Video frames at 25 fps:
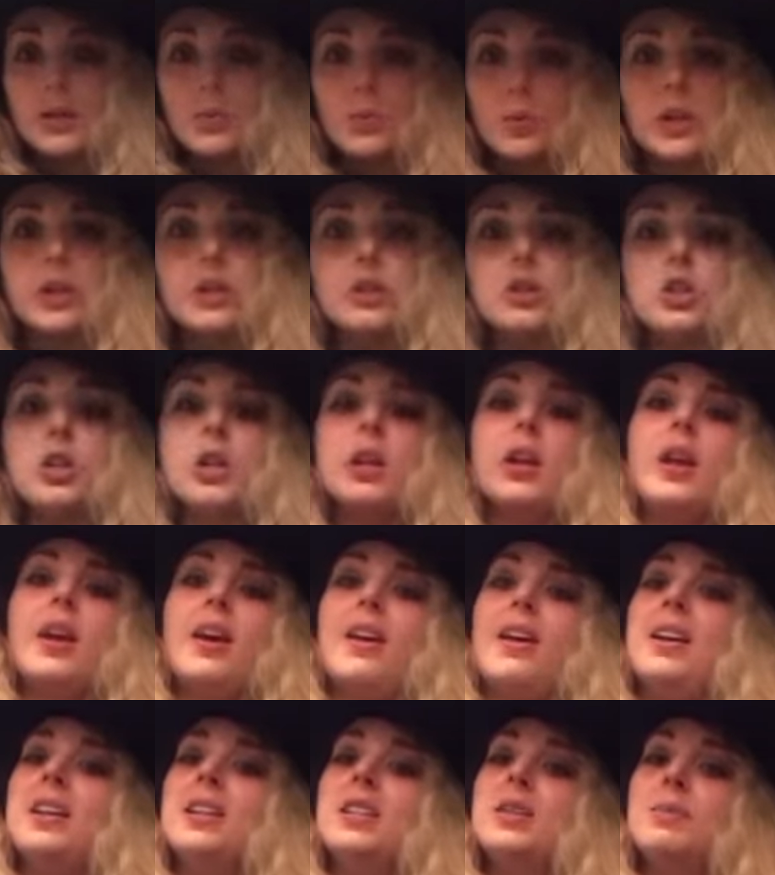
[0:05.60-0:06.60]
witch,
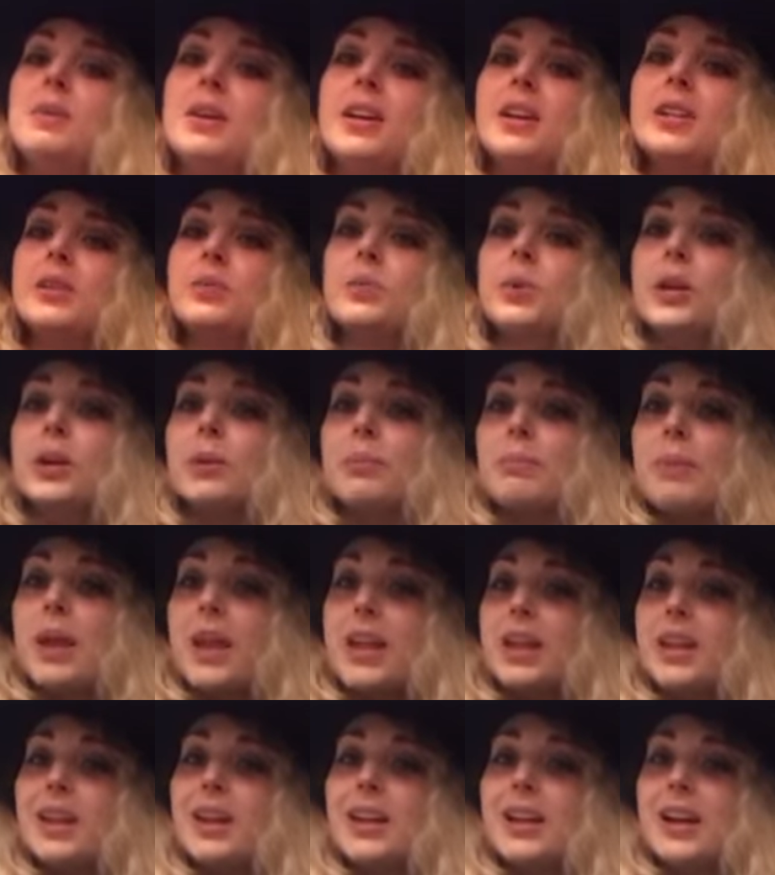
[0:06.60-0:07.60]
and it's because we are
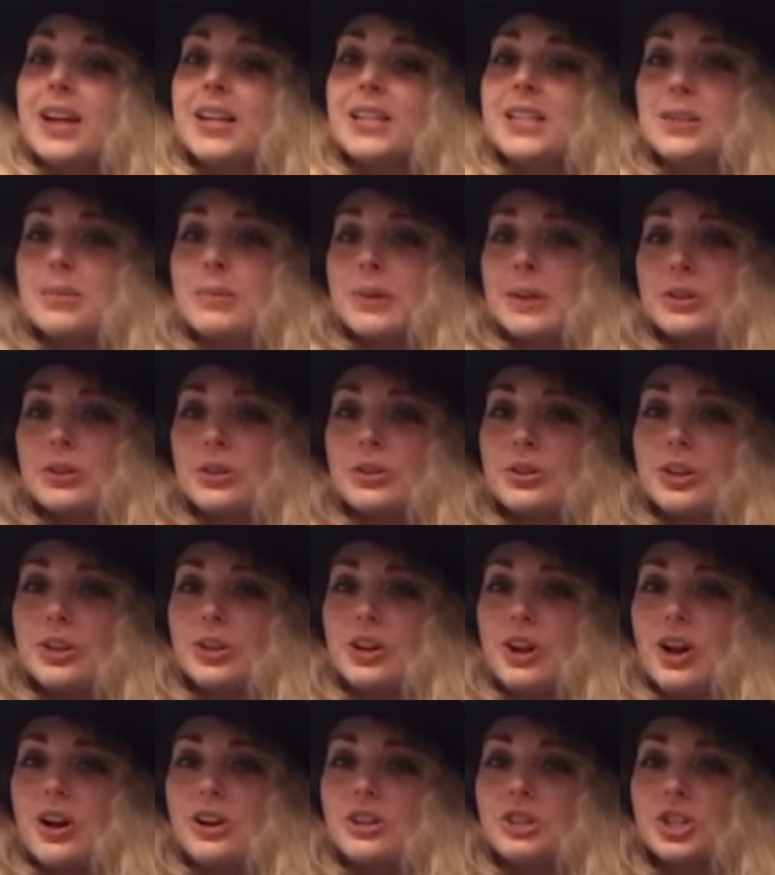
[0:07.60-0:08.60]
making a special
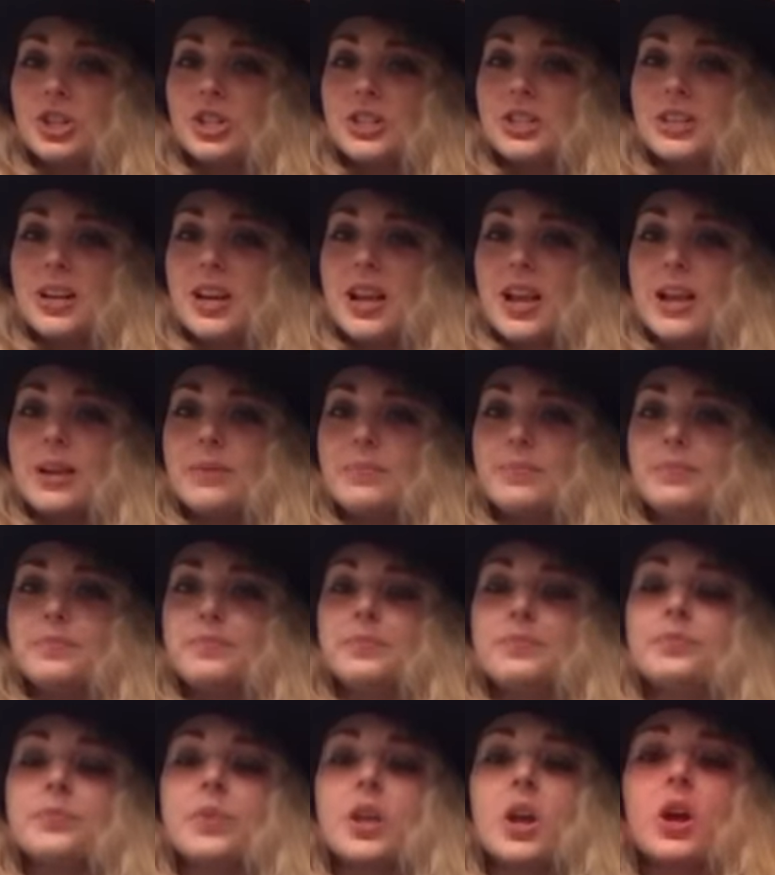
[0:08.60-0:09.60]
concoction today.
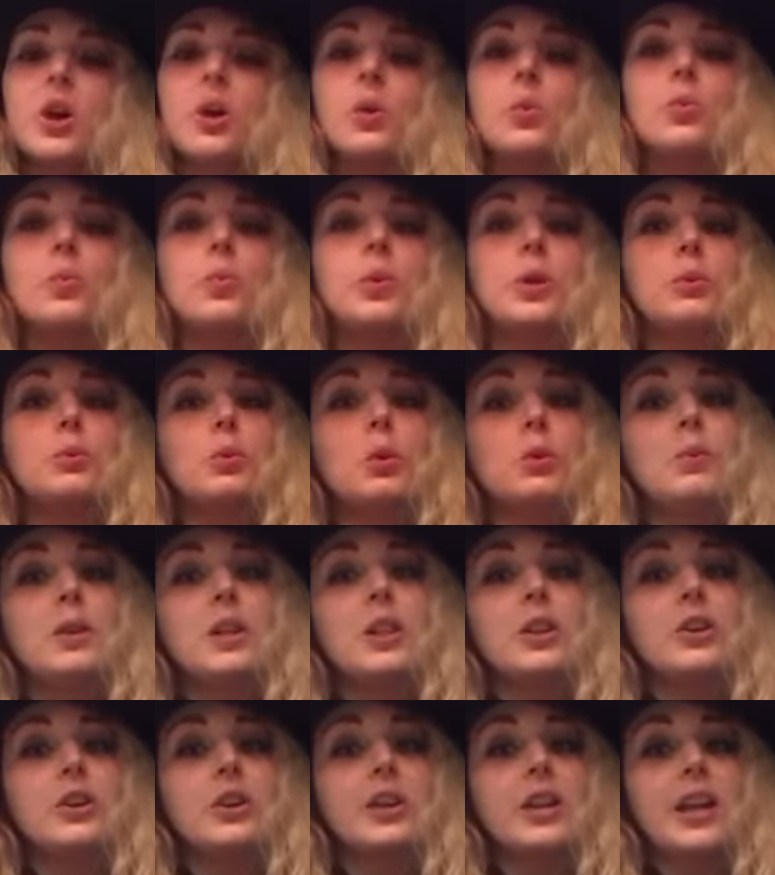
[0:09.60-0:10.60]
We will be
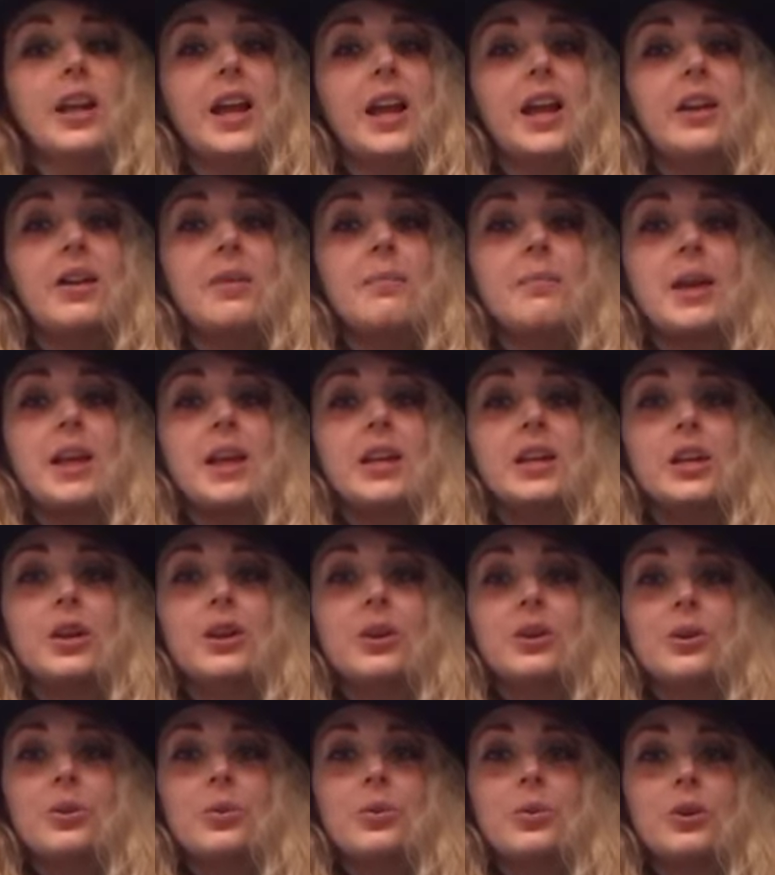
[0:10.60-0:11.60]
learning how to make
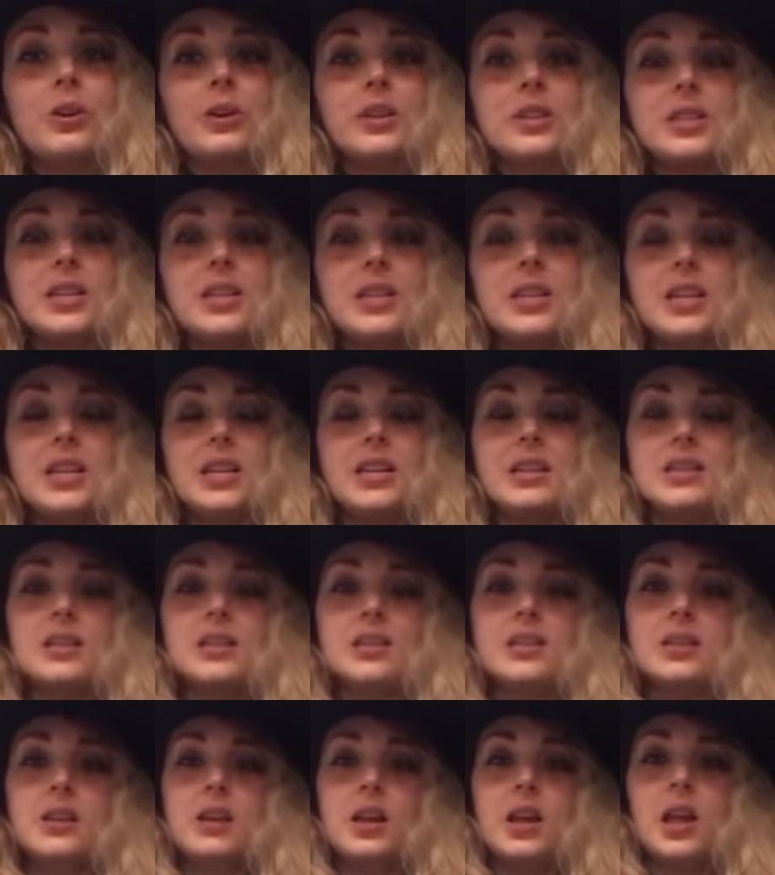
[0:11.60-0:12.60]
quarantinis.
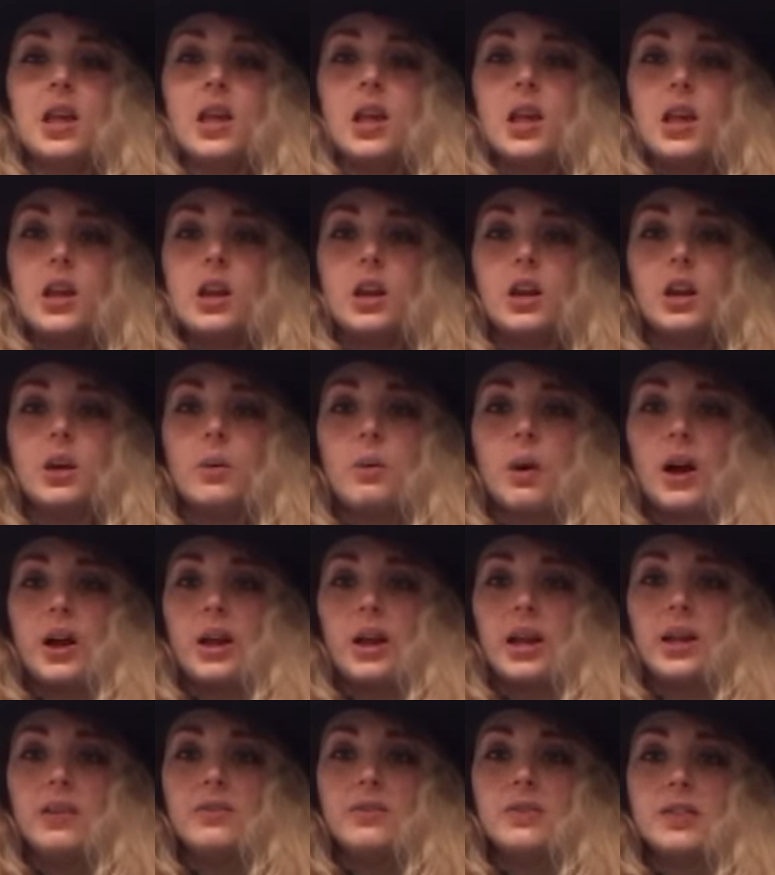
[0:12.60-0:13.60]
Now, I
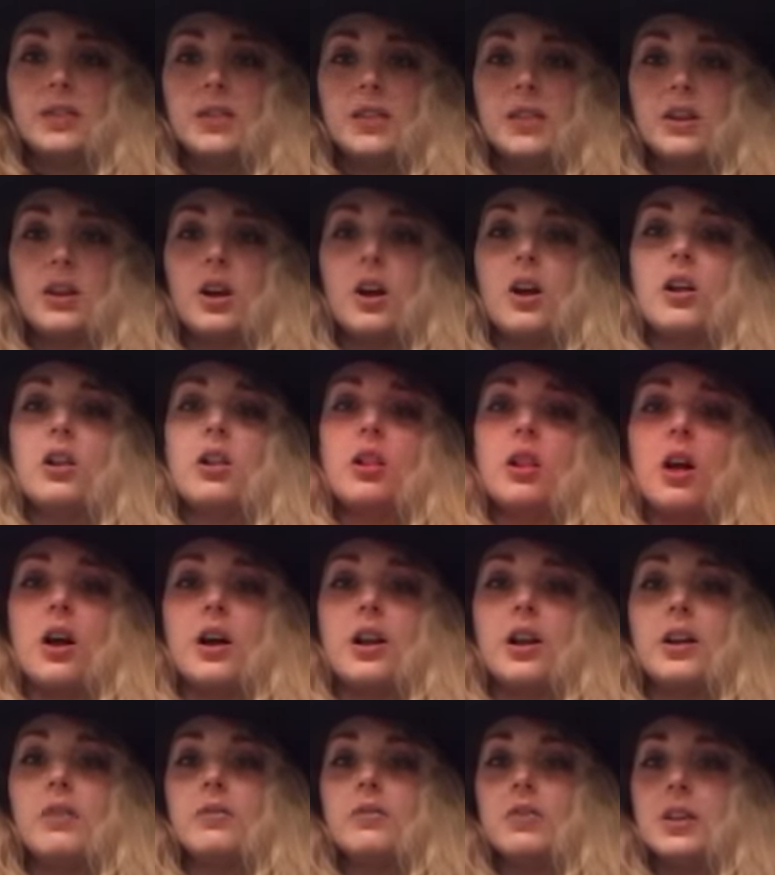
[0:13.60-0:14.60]
have seen a
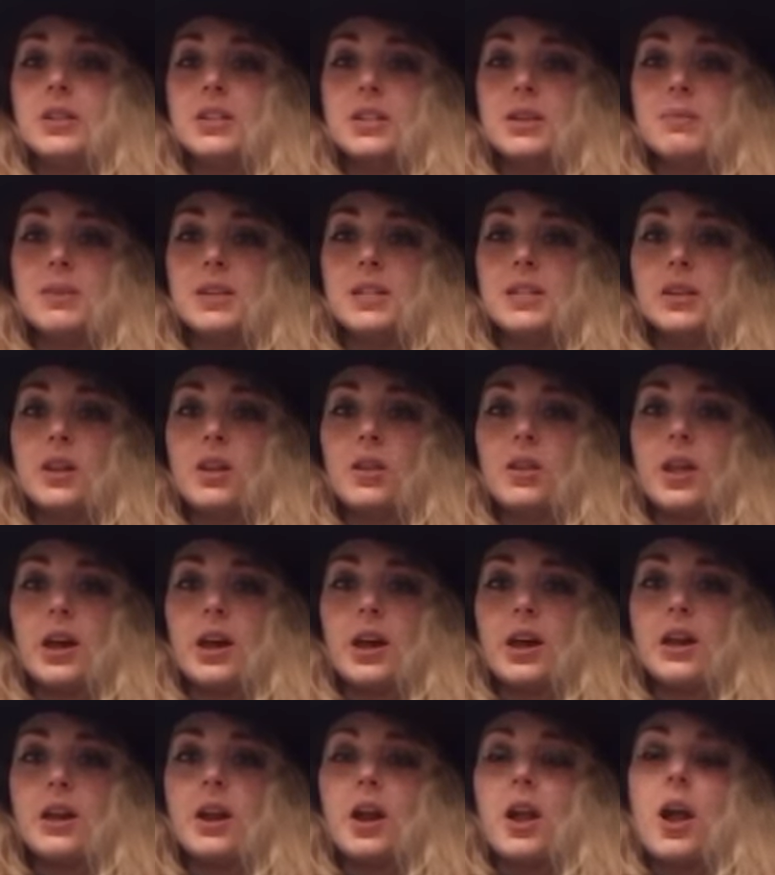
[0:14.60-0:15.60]
lot of recipes
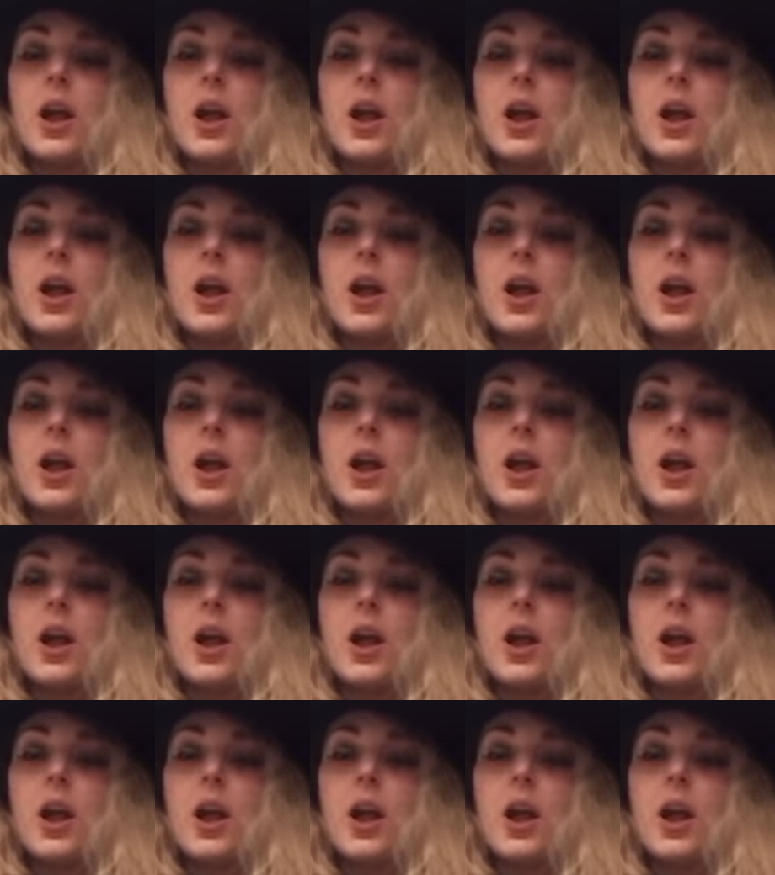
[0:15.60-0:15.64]
online